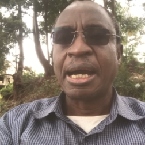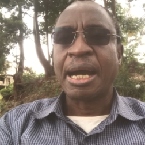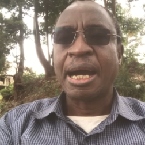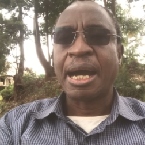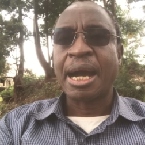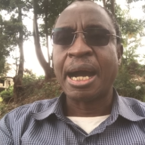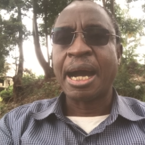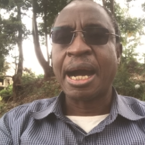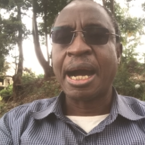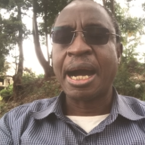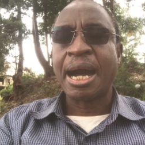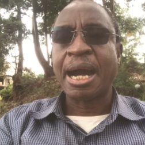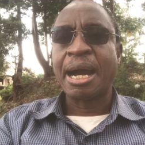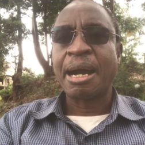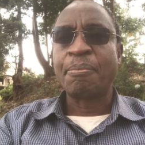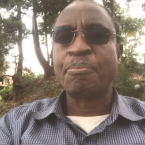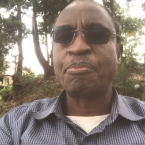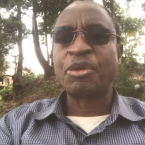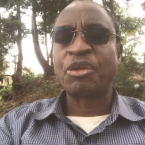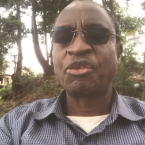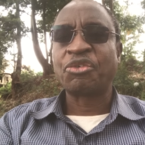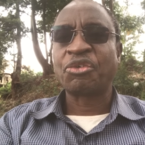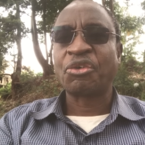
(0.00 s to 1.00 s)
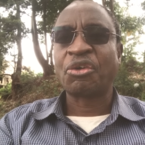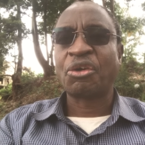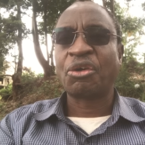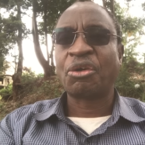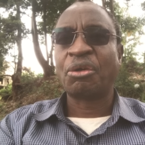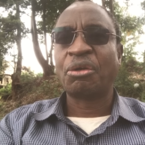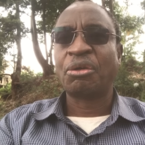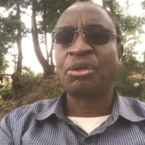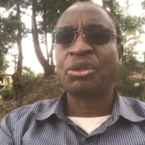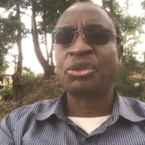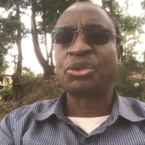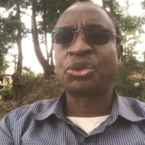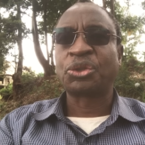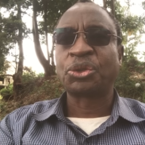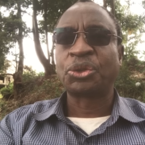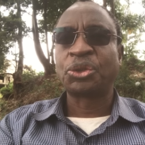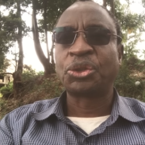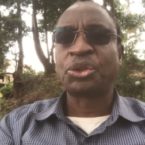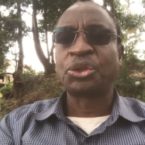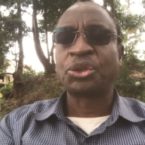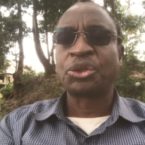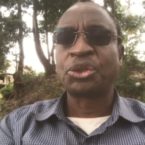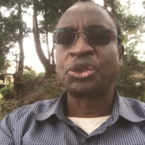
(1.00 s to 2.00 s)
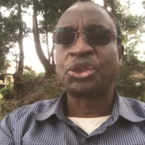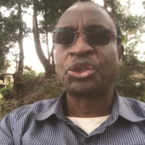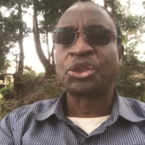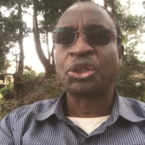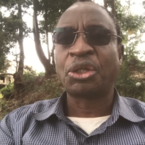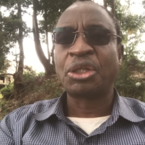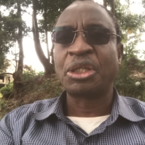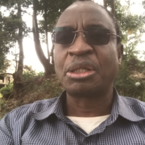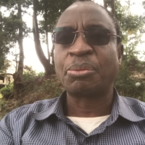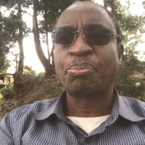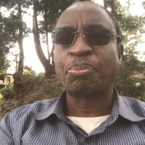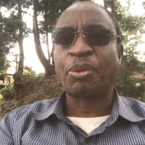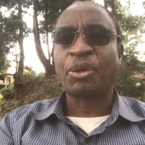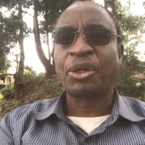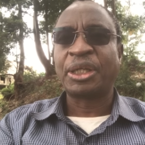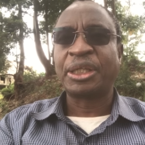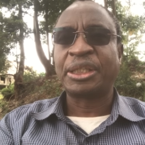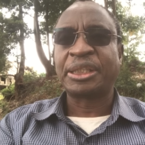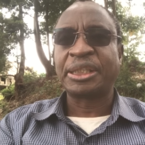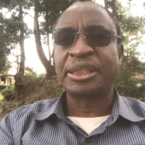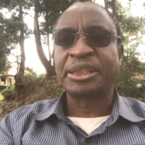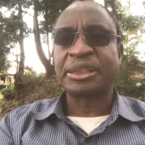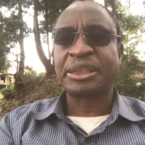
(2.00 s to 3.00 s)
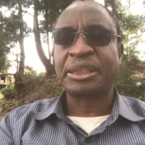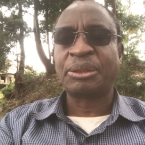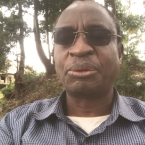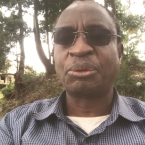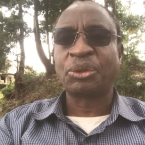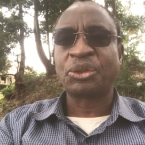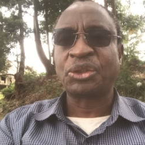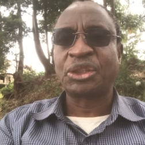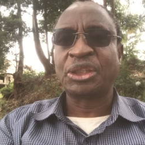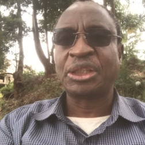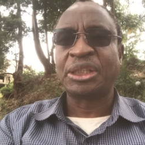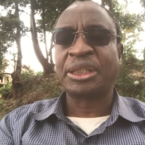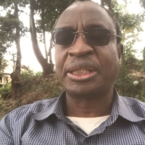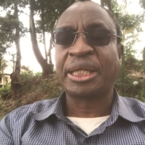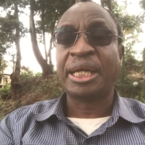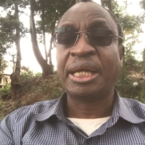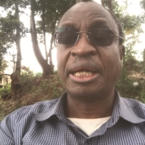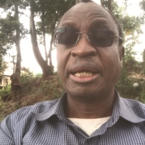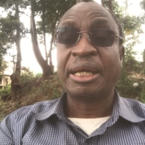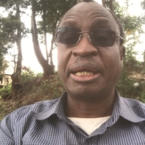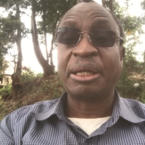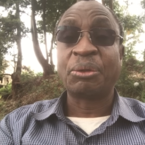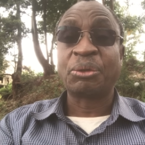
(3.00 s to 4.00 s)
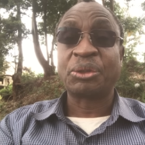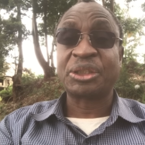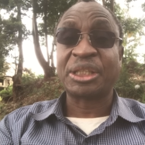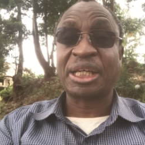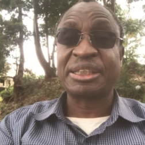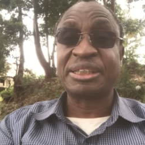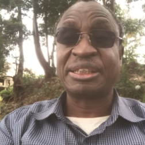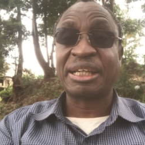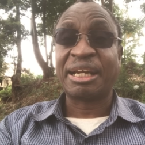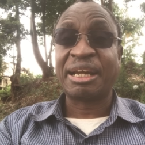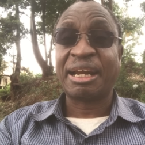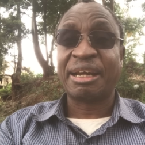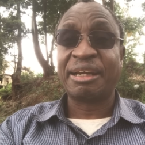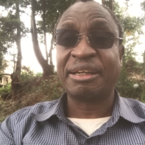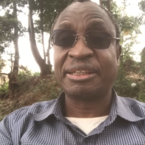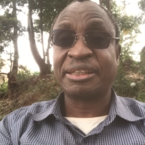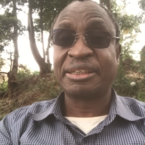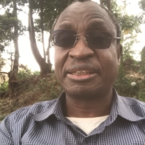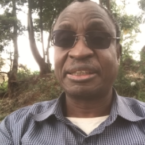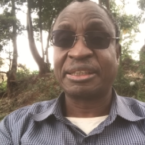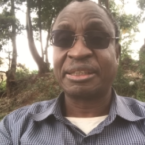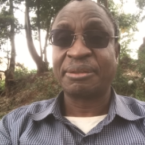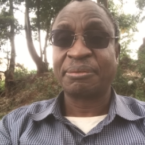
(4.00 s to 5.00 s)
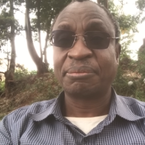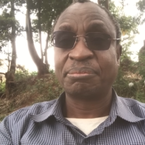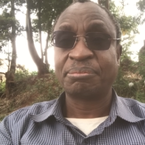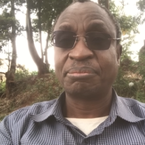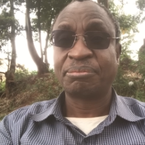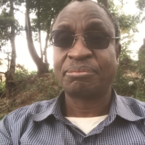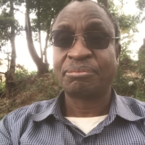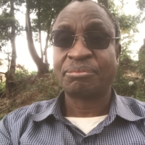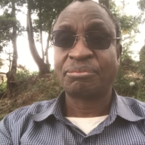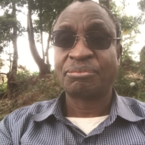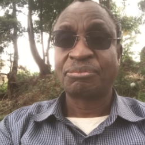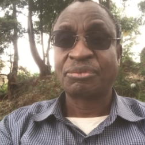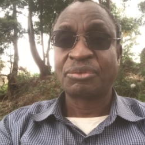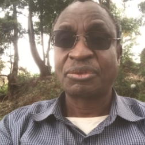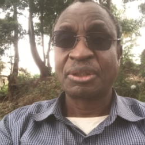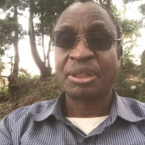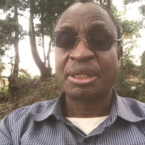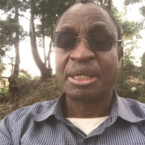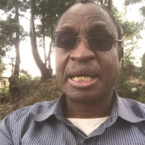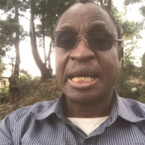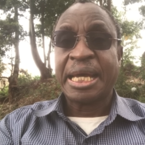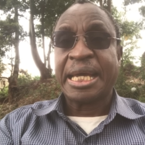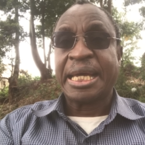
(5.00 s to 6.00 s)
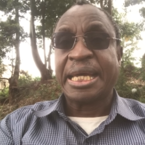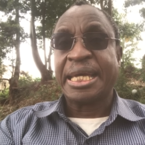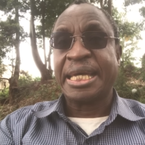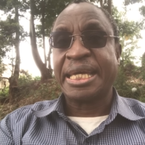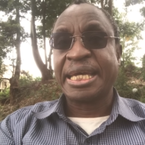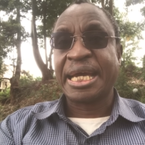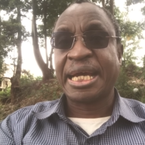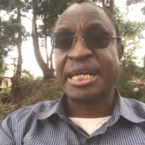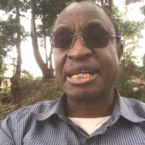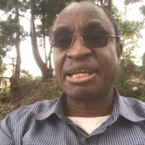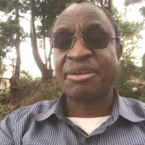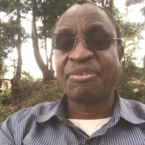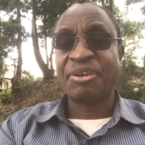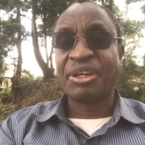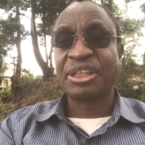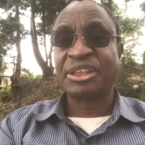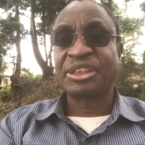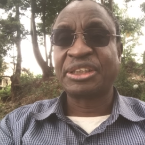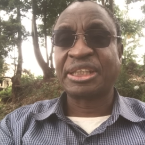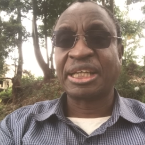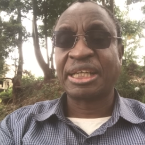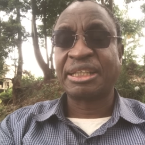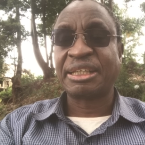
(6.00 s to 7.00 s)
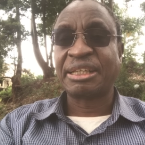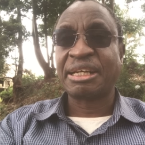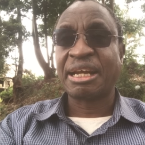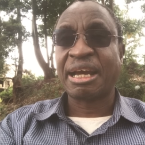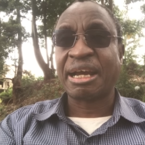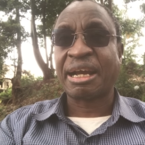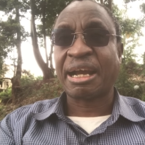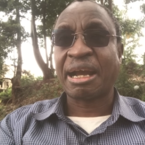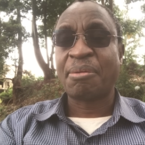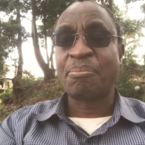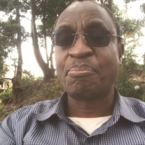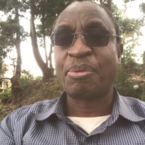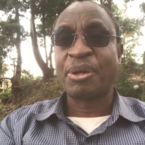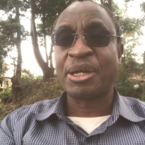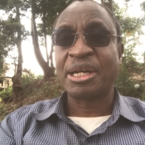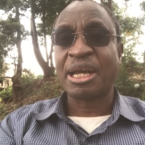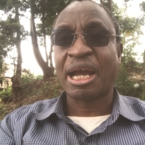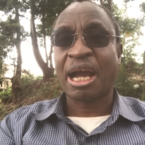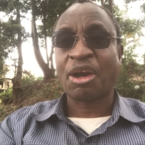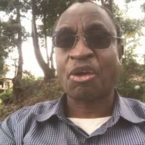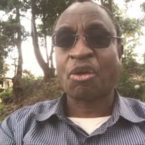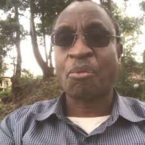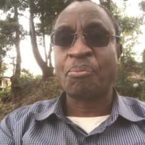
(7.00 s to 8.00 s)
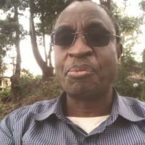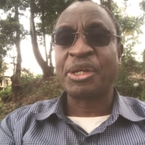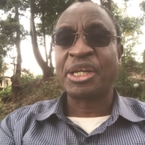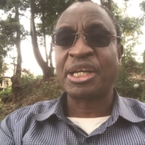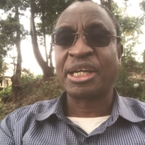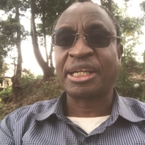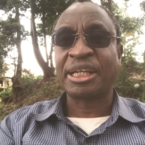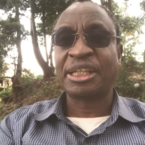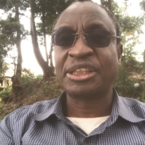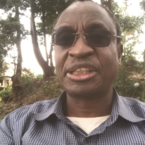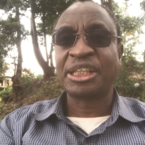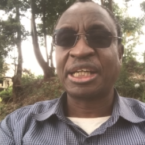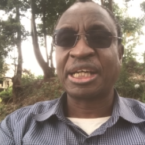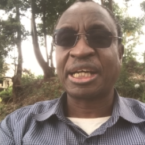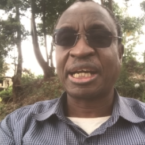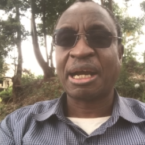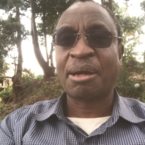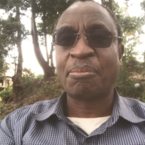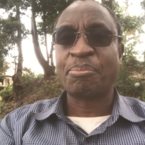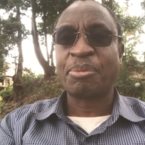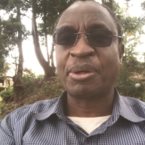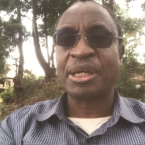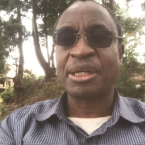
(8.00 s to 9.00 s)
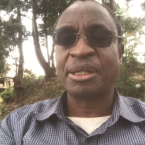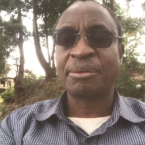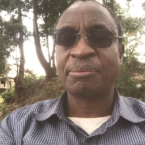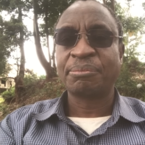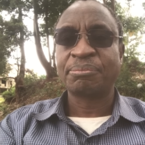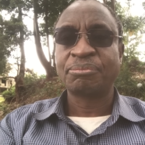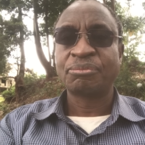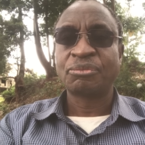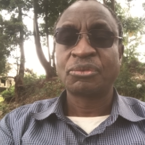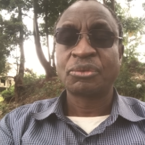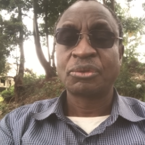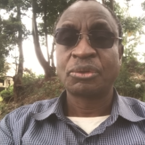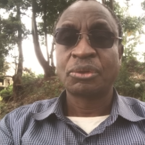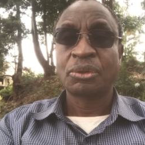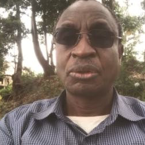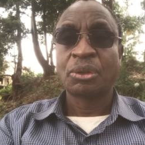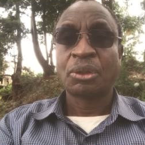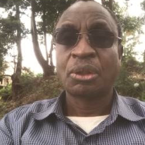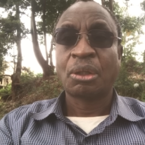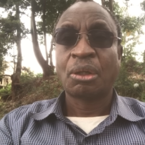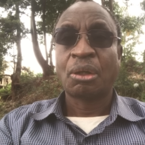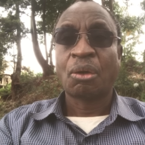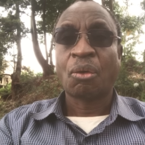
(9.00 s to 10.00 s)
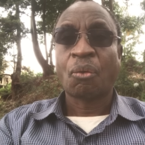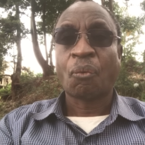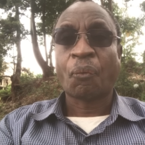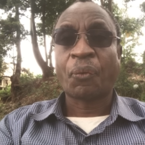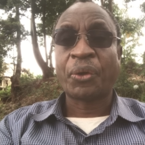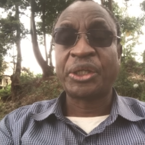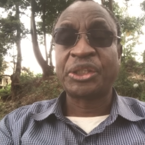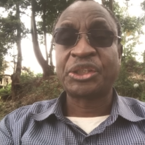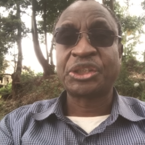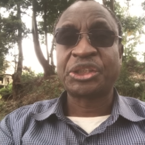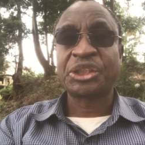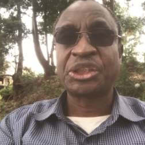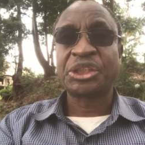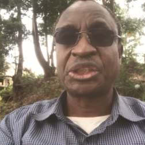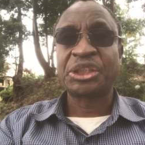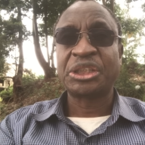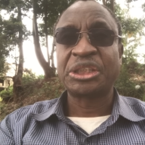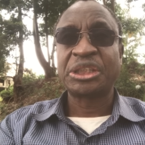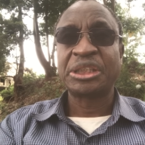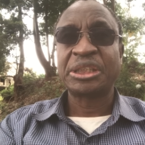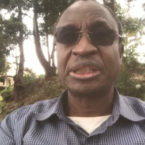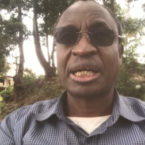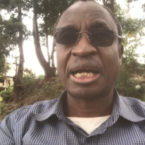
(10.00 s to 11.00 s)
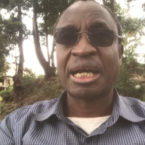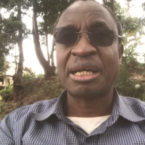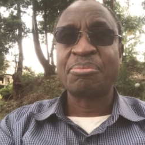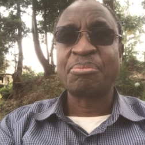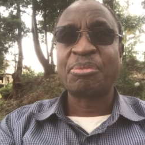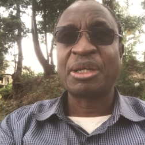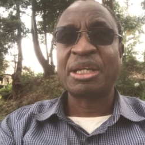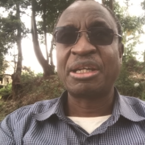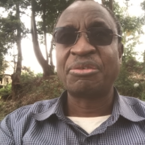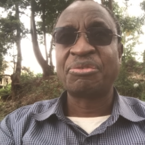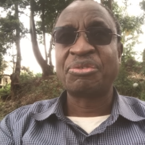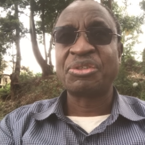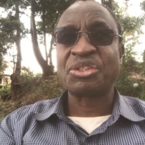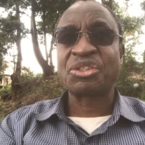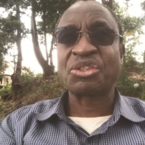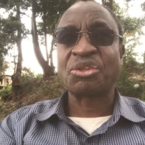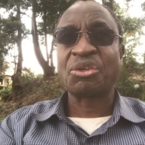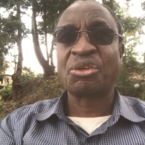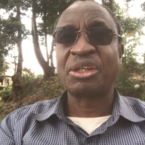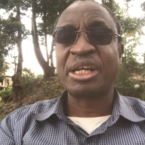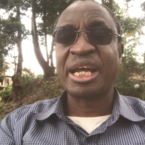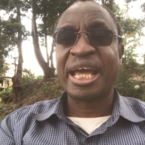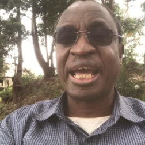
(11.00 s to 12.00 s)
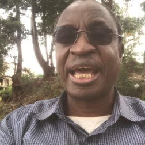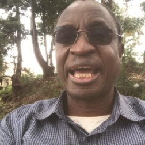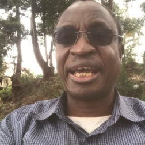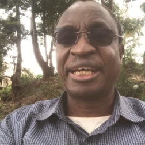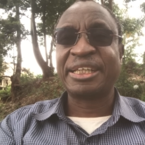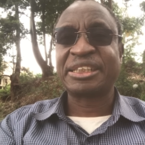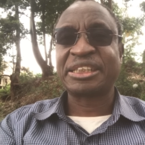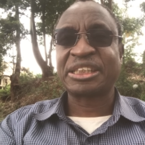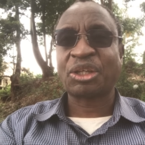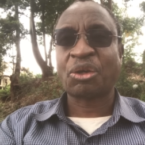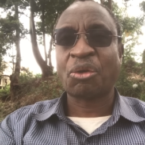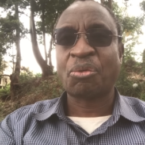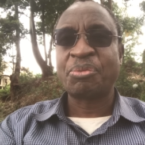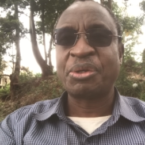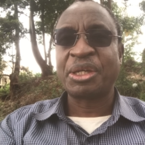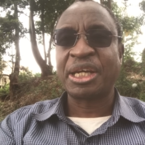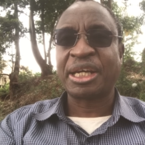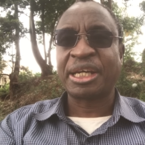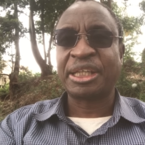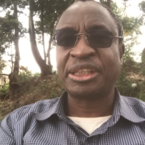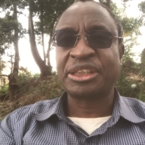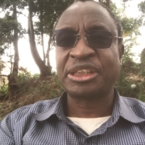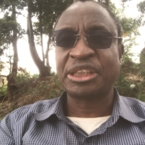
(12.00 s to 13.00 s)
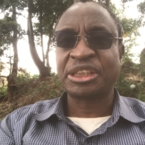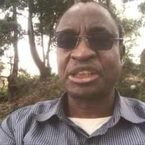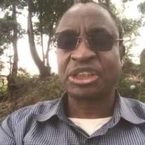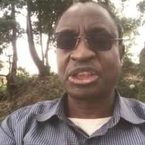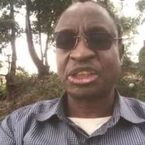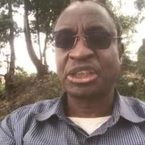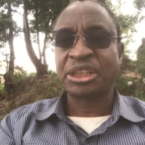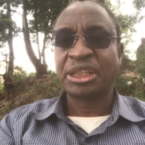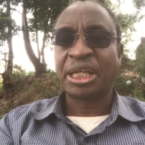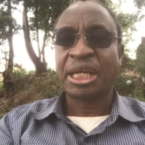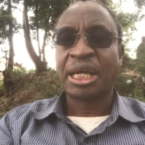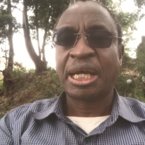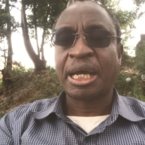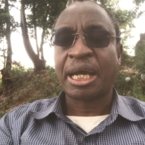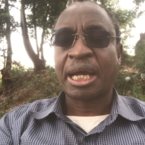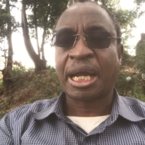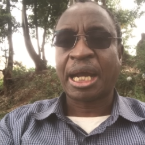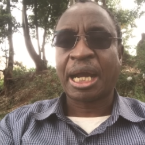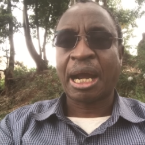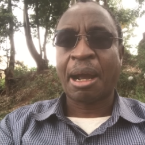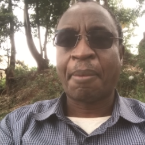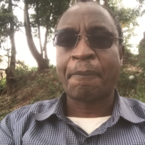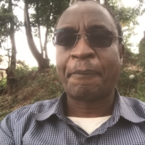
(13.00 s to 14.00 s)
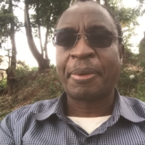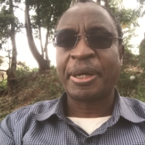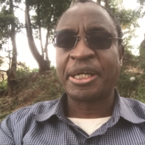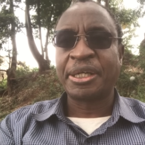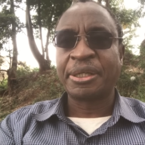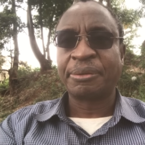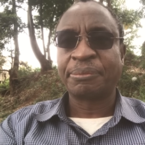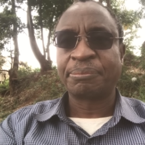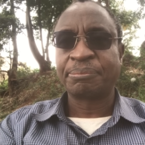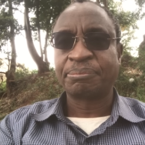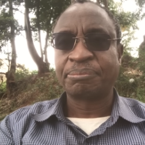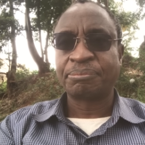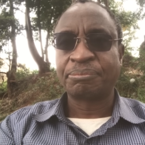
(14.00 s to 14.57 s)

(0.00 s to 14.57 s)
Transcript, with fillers: Uh, before Tuju joined politics, he was in the, he was a journalist. He had even started a company, a communication company, which I believe is called Ace Communications Company.